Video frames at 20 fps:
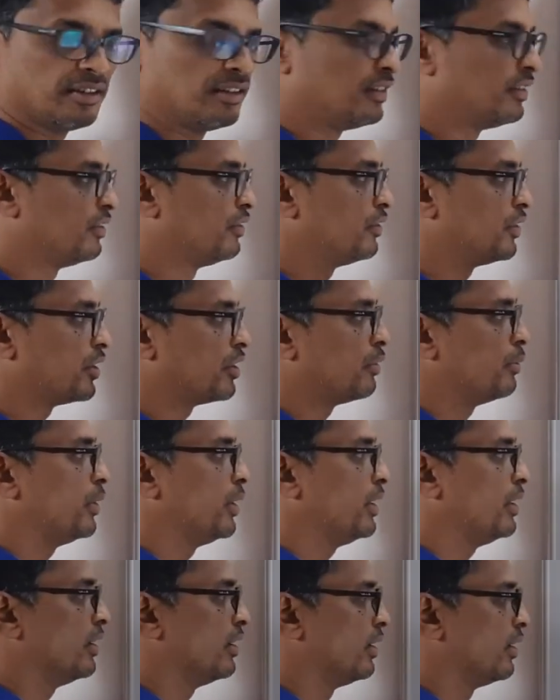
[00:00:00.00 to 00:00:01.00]
What will
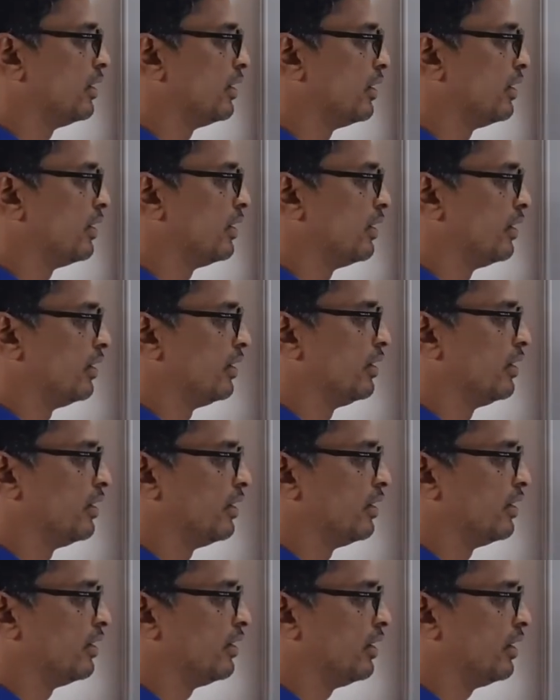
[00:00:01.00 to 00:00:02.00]
be?
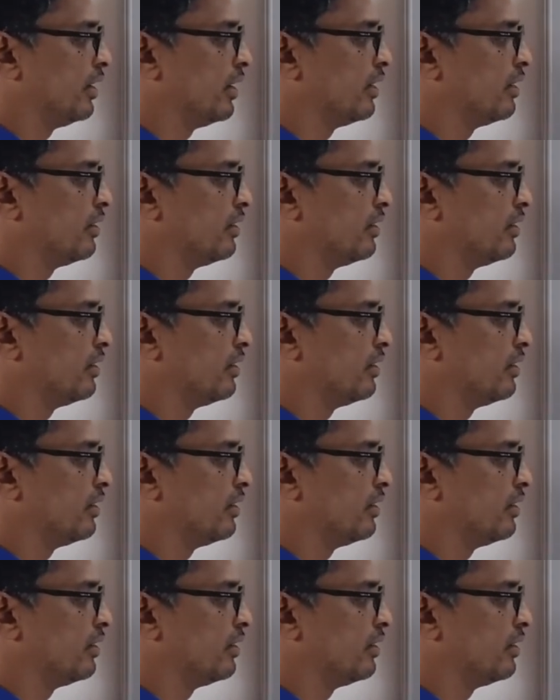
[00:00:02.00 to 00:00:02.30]
A.